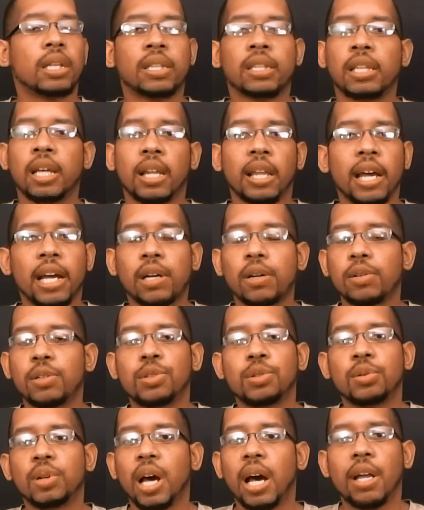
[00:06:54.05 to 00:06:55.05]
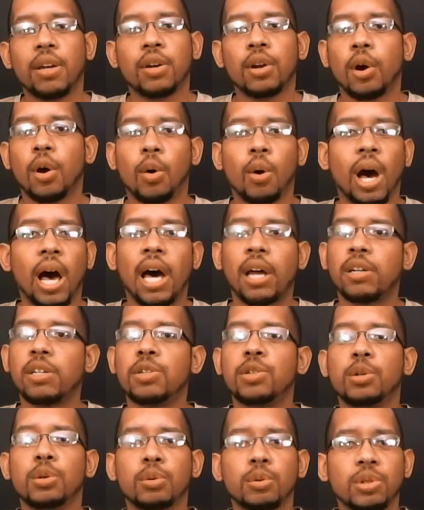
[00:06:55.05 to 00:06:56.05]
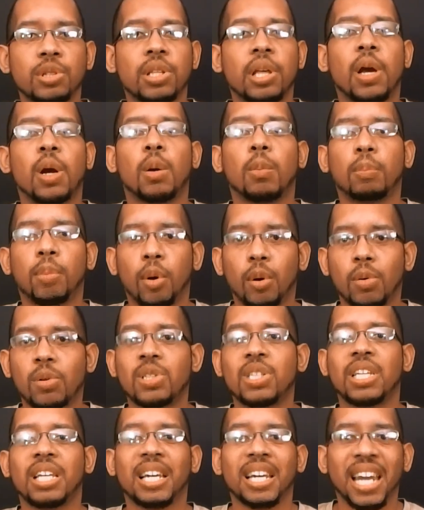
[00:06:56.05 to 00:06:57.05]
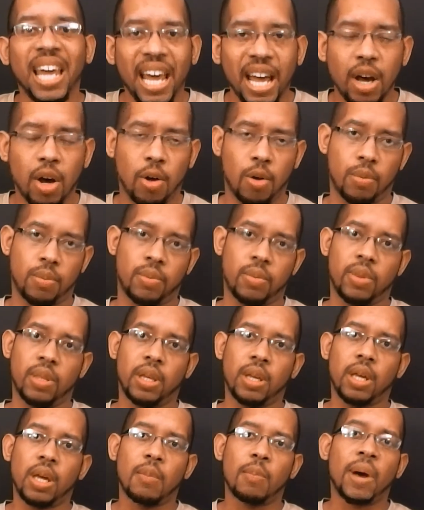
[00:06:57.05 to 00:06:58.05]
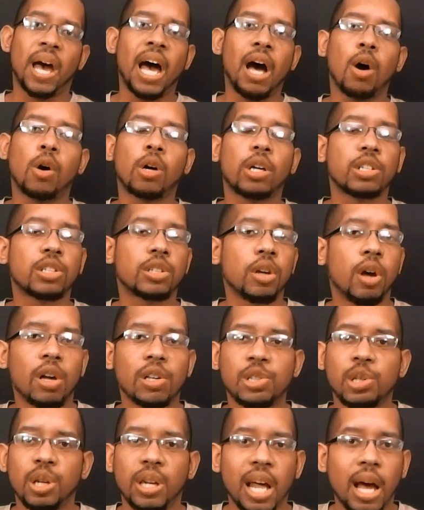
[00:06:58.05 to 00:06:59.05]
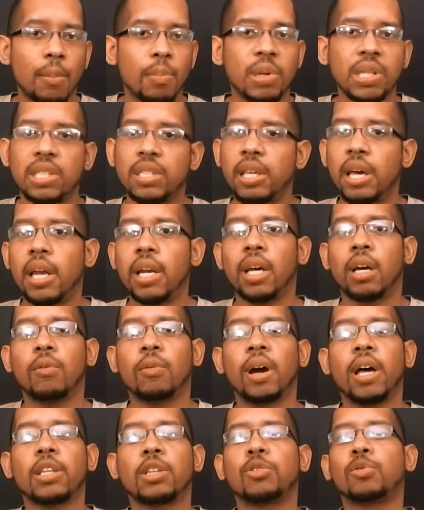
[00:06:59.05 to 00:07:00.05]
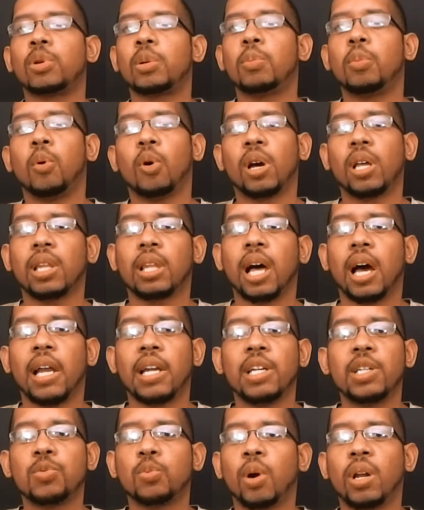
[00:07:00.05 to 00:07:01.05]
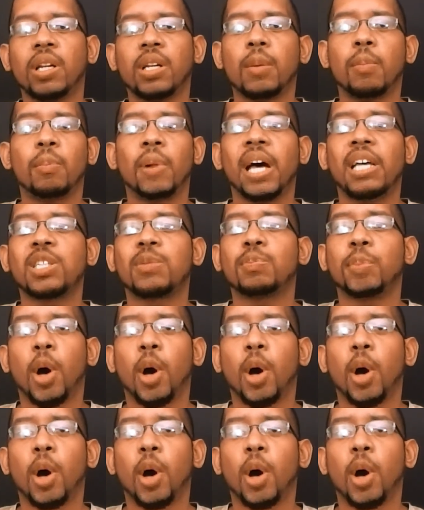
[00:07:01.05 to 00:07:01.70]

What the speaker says: The Lakers do not know how to use their personnel. Pau Gasol should not be standing around the three-point line. He's one of the best